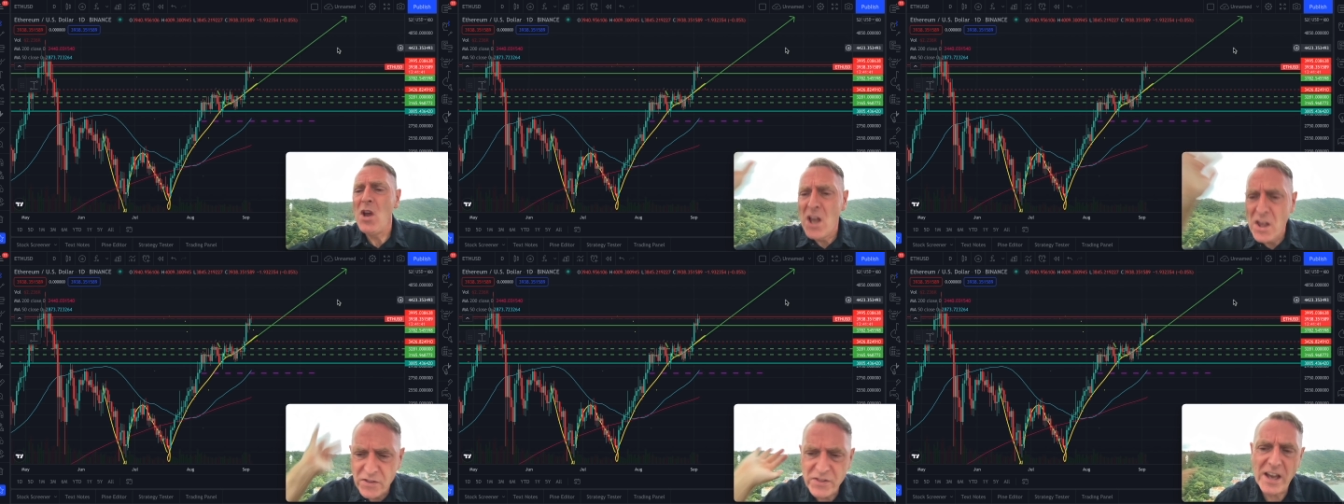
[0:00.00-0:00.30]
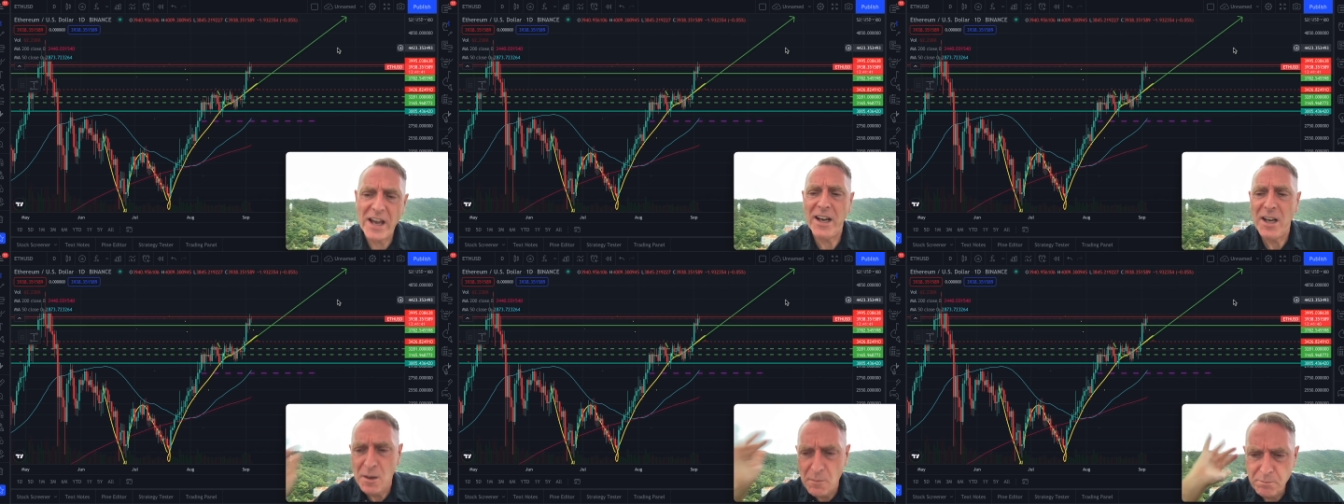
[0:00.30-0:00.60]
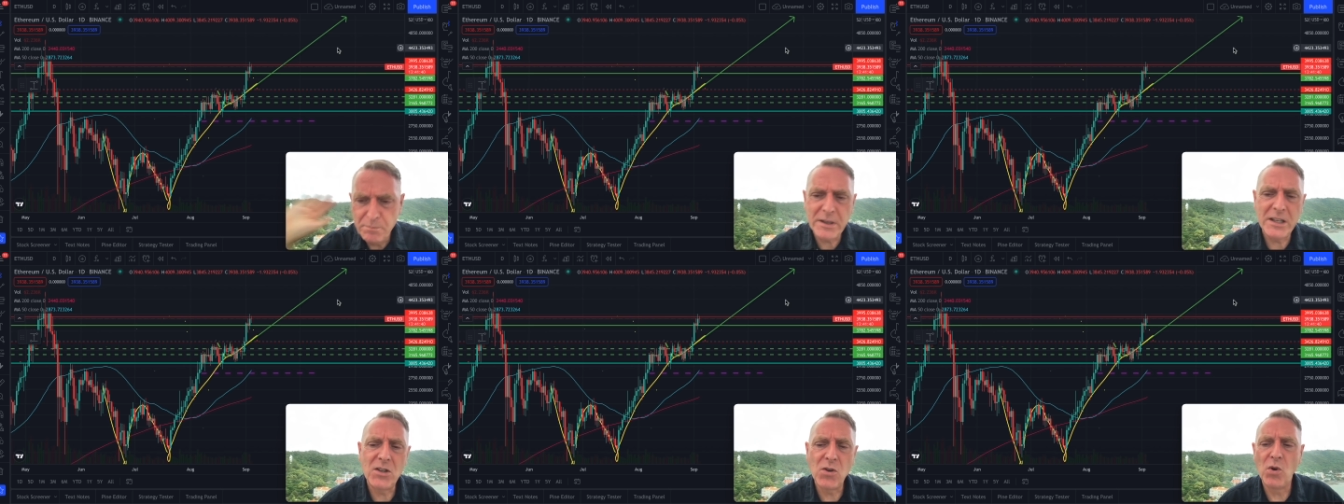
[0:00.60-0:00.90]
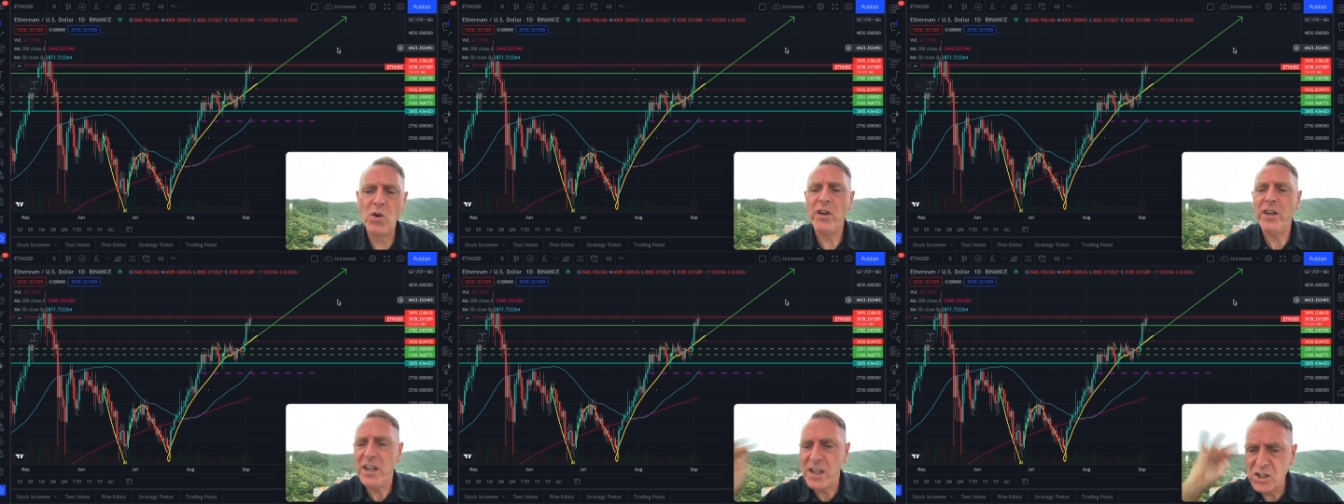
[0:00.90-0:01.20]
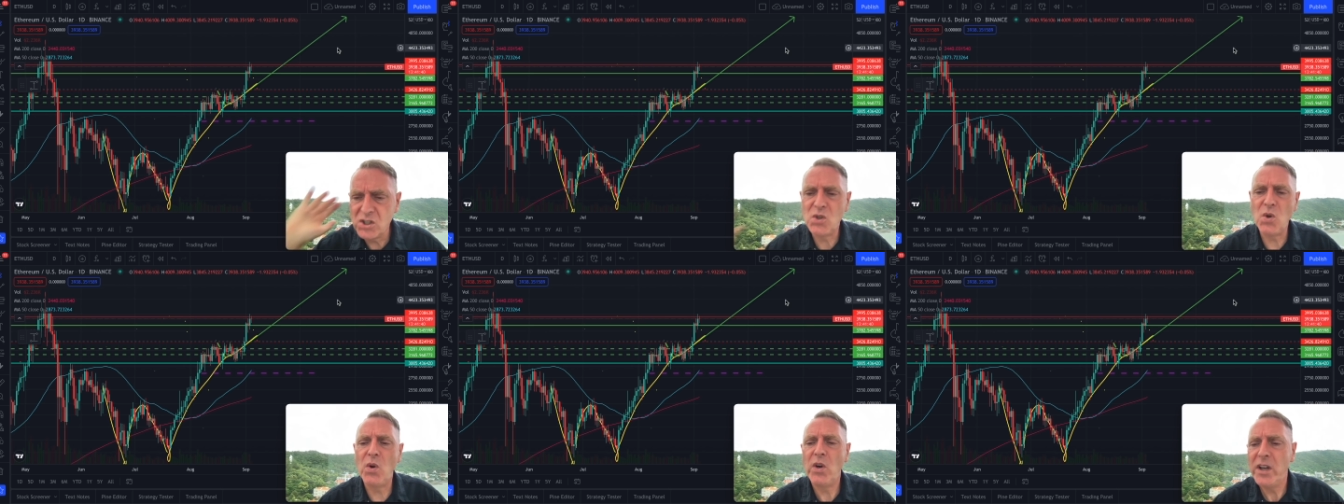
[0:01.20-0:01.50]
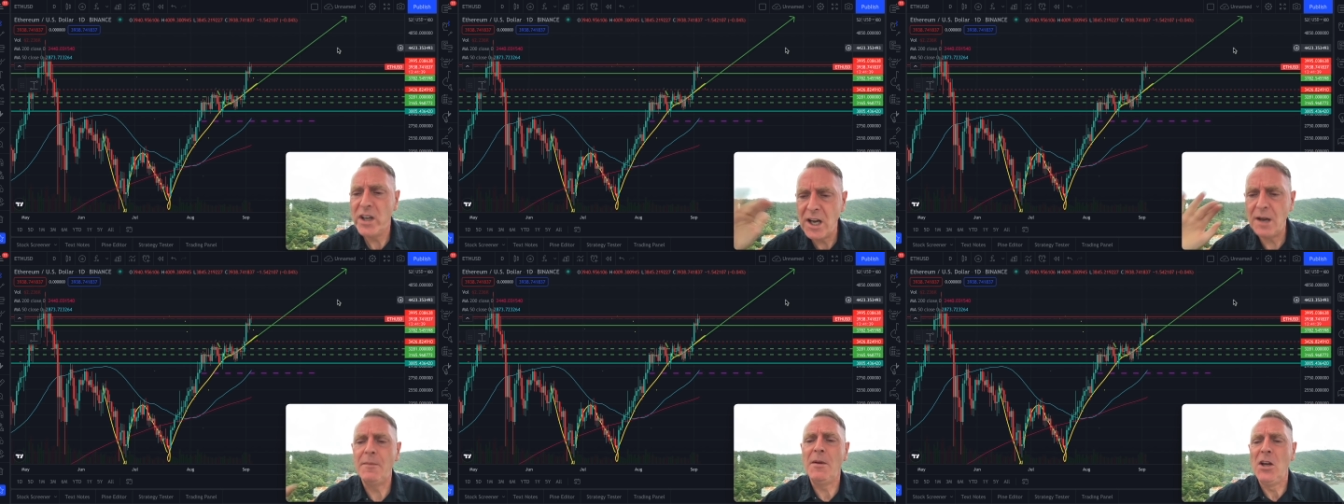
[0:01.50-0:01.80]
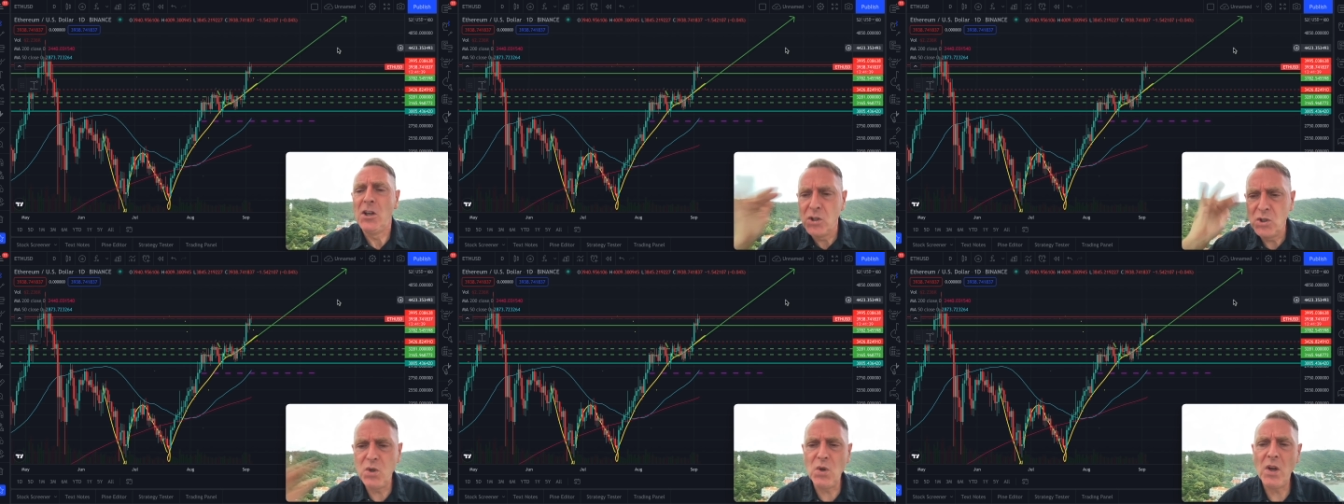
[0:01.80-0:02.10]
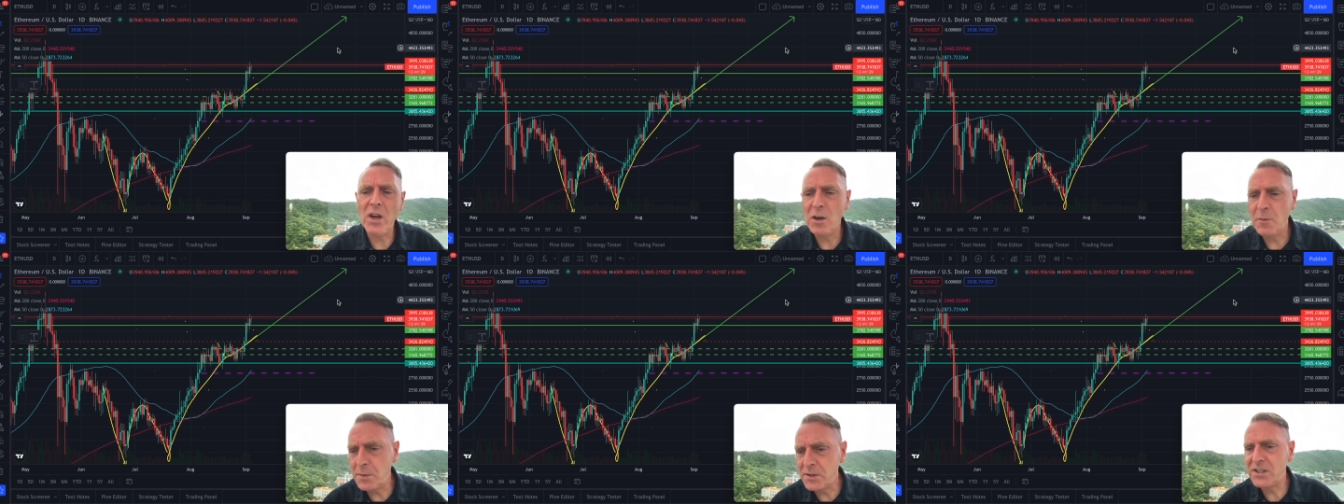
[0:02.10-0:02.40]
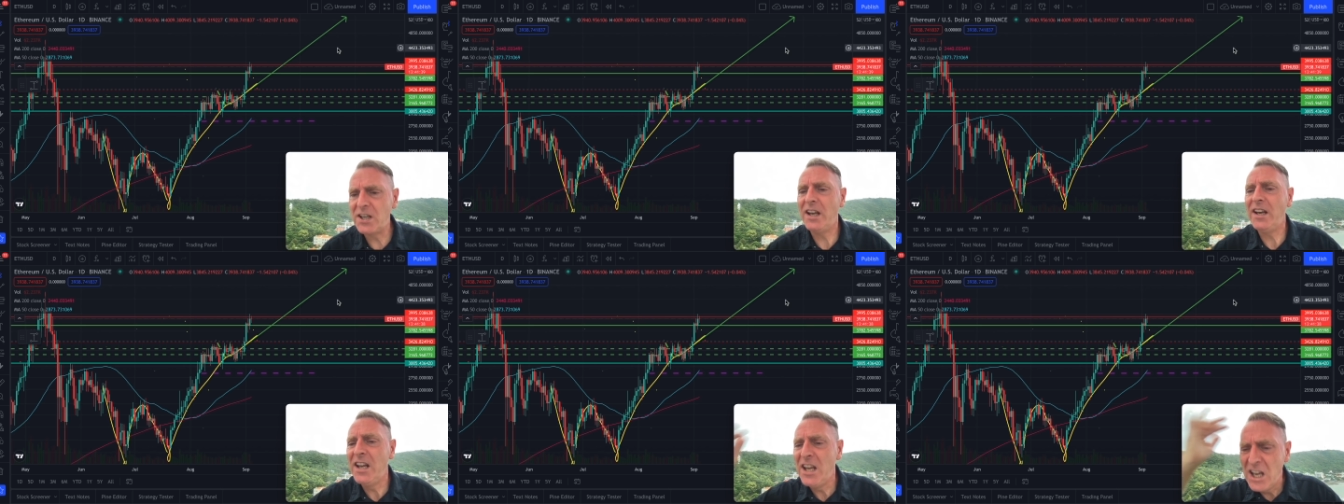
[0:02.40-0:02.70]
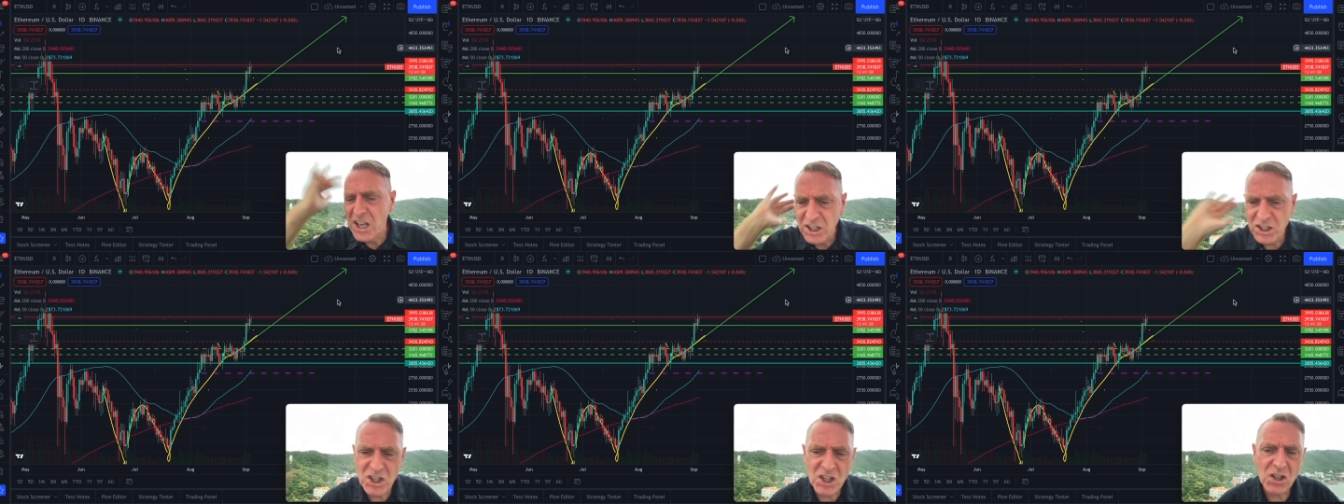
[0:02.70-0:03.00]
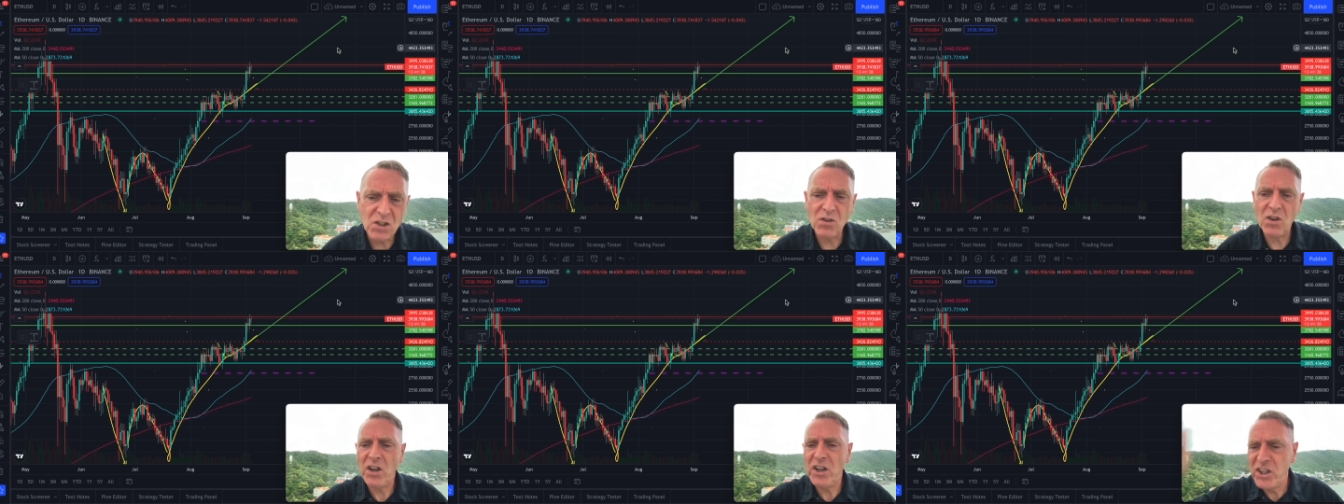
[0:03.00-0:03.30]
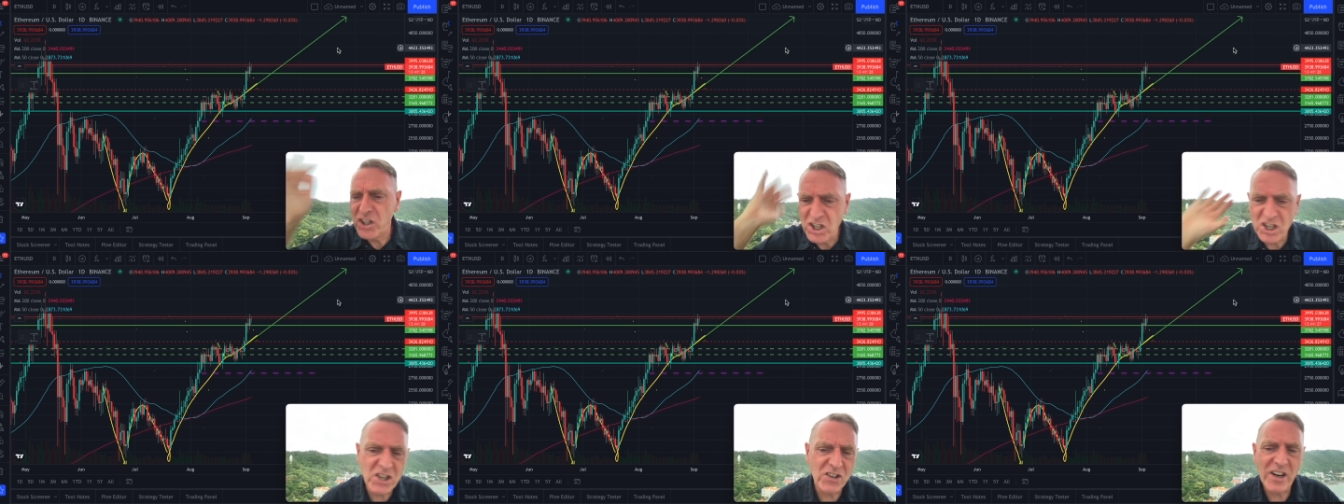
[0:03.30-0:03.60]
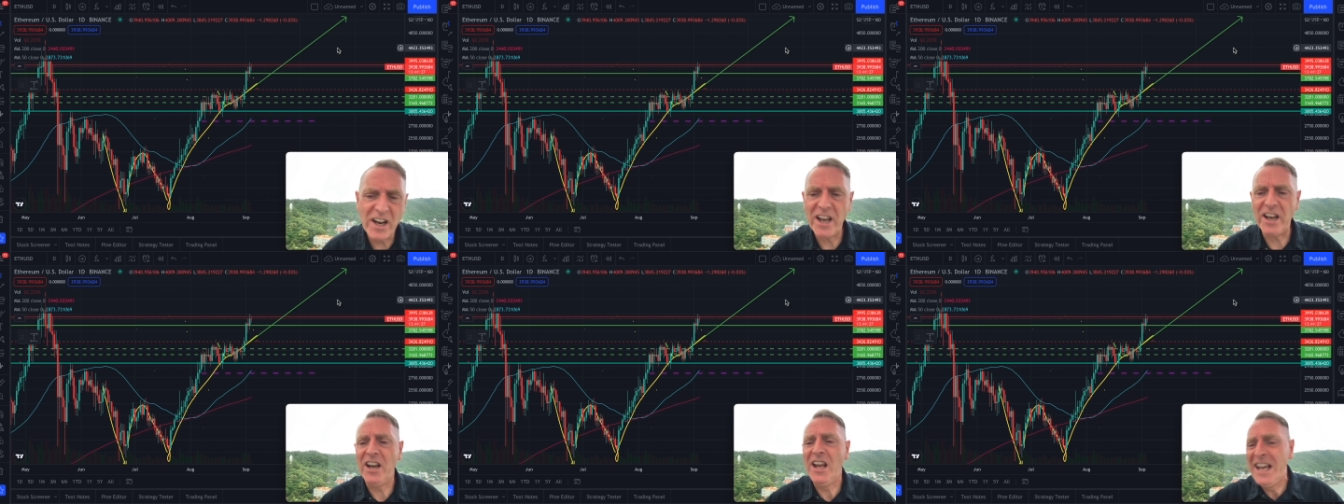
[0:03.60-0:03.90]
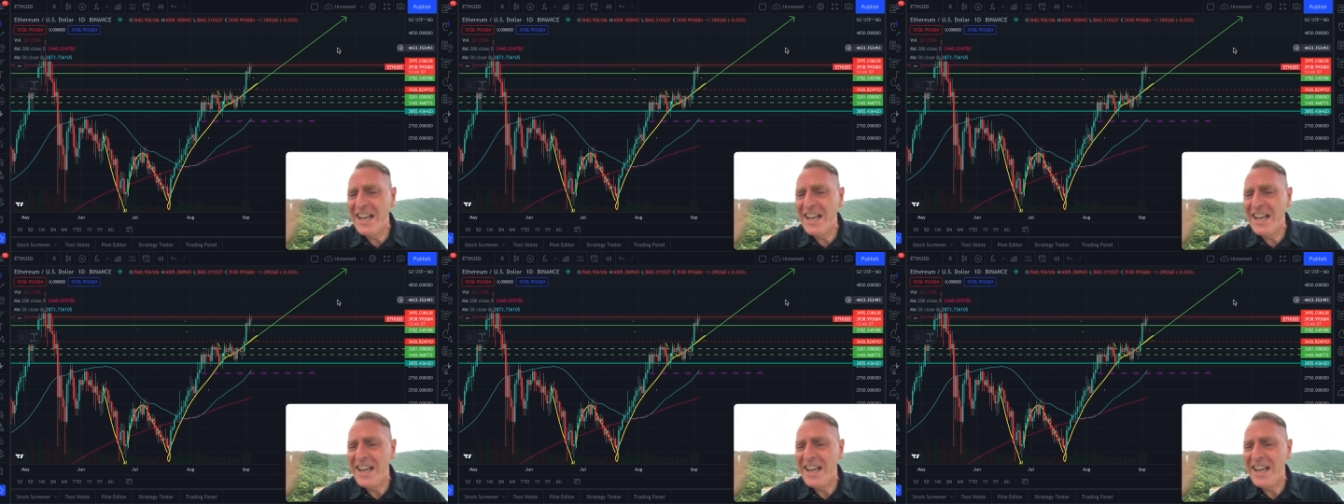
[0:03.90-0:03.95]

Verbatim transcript: that Bitcoin is going up 200% year on year end.